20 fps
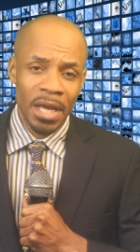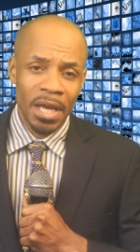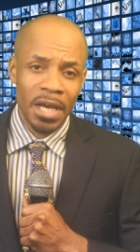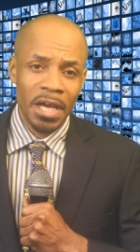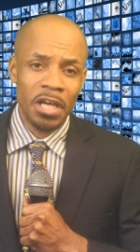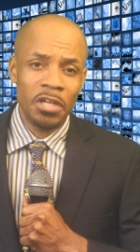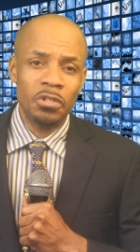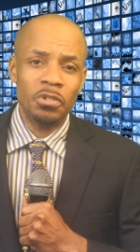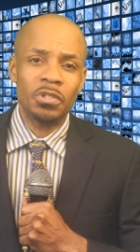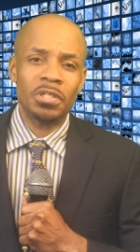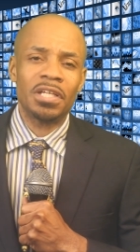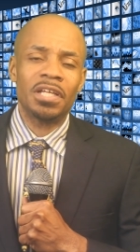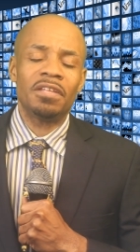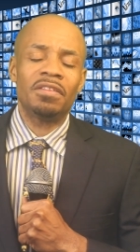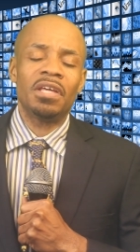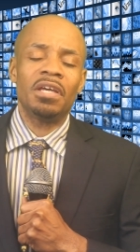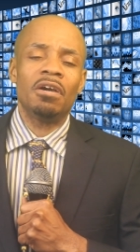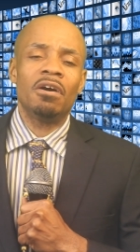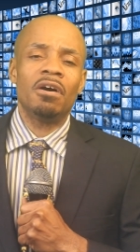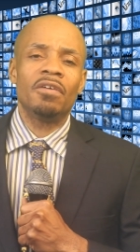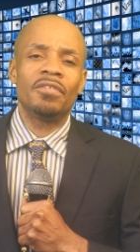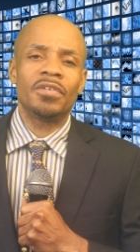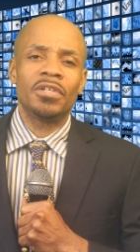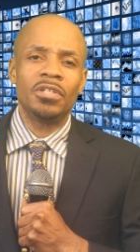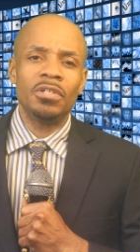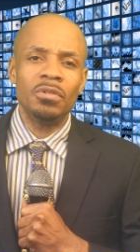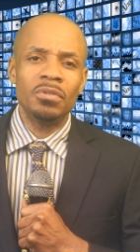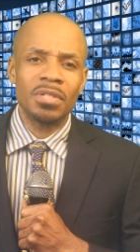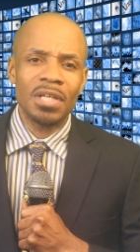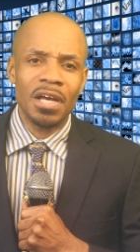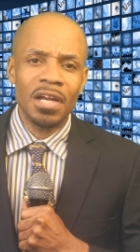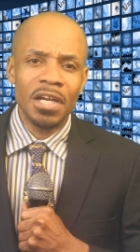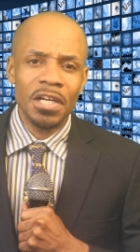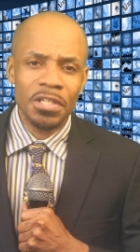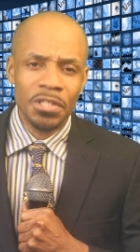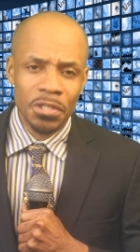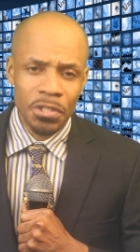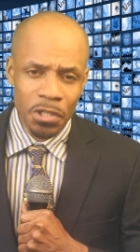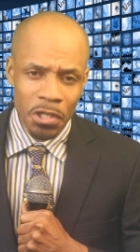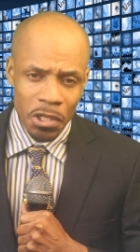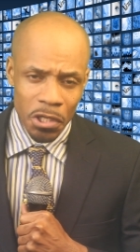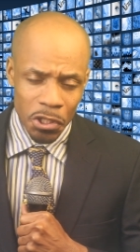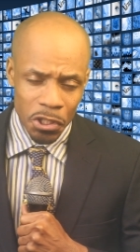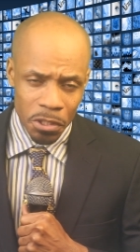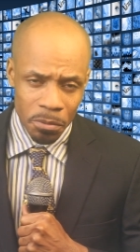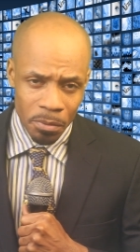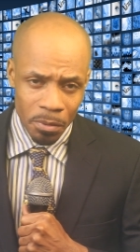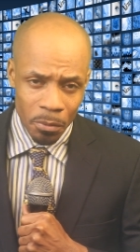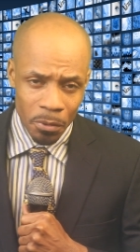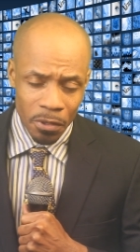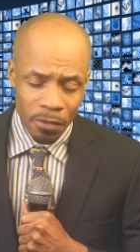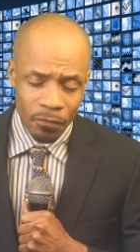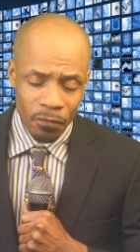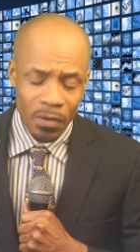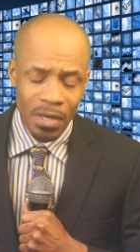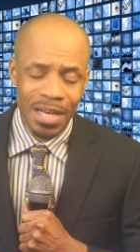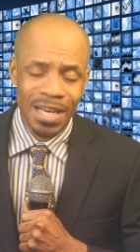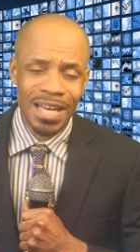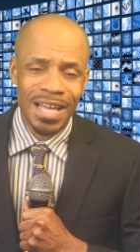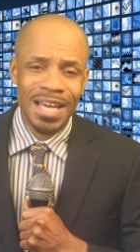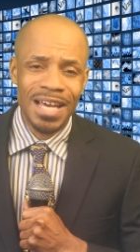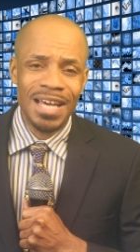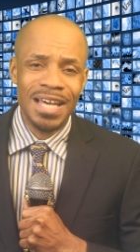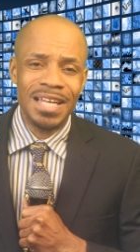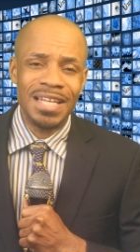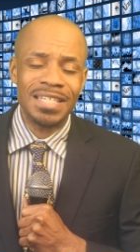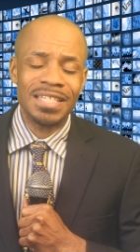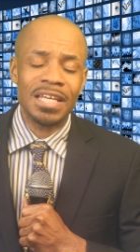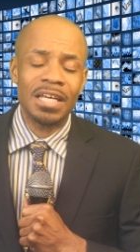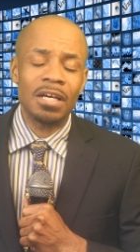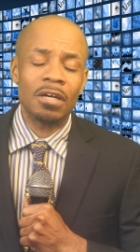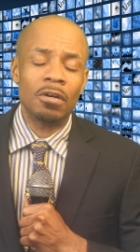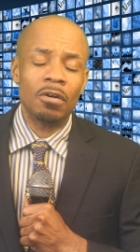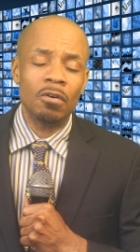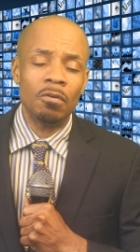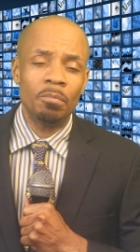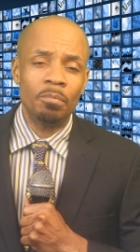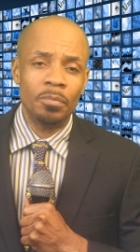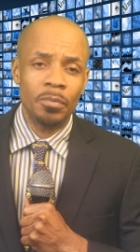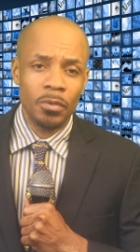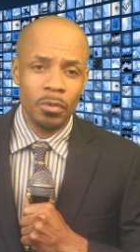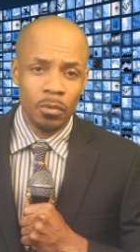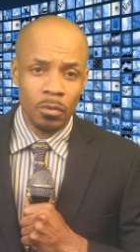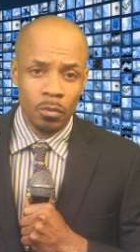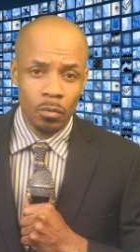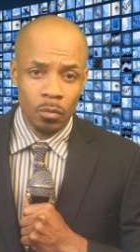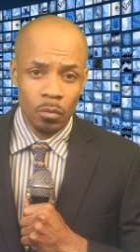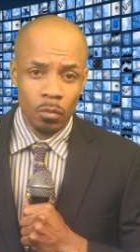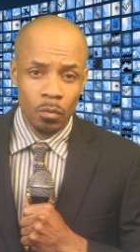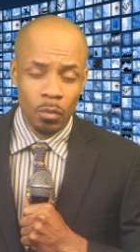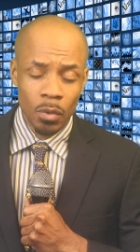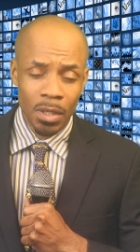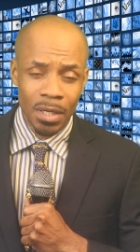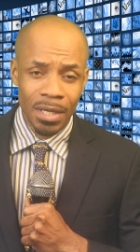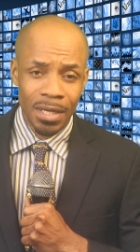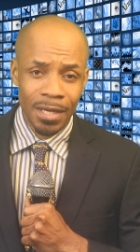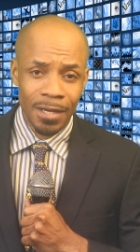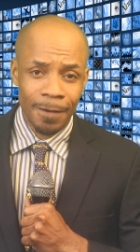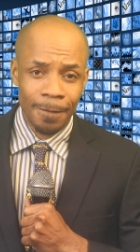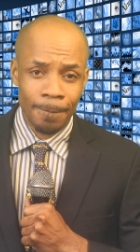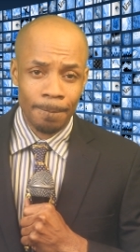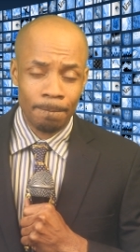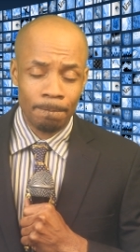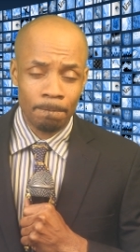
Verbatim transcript: As usual, I thank all the news outlets, journalists, and people on the front lines. I hope you. Uh,